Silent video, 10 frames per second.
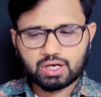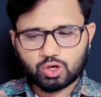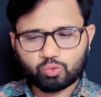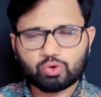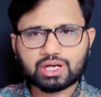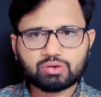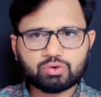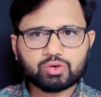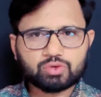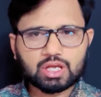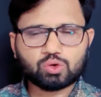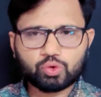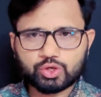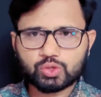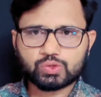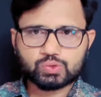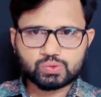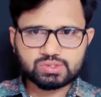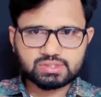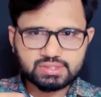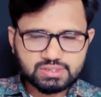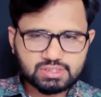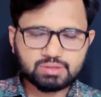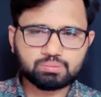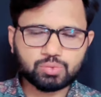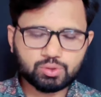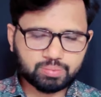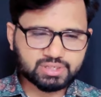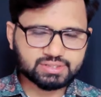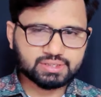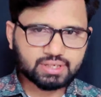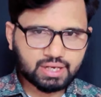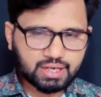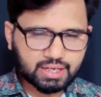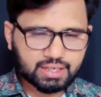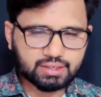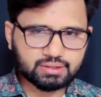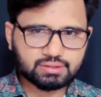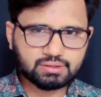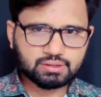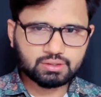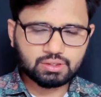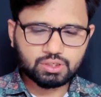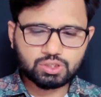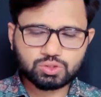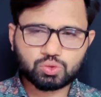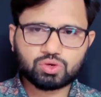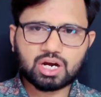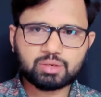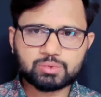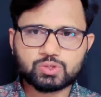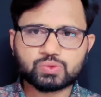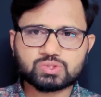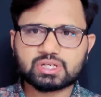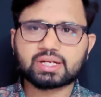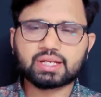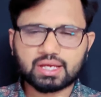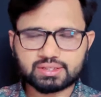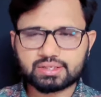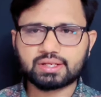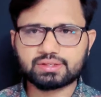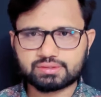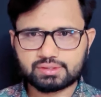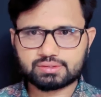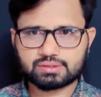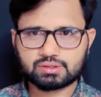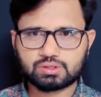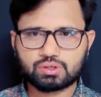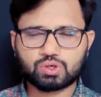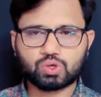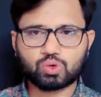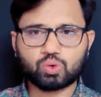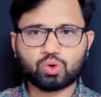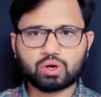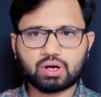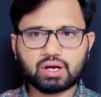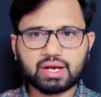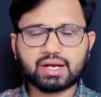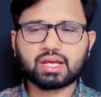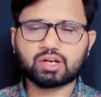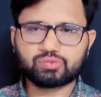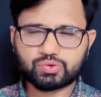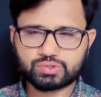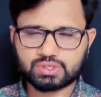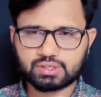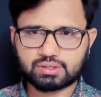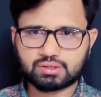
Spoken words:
So whatever we are going to use, these simple present key should not be used in any other tenses. Don't get confusion.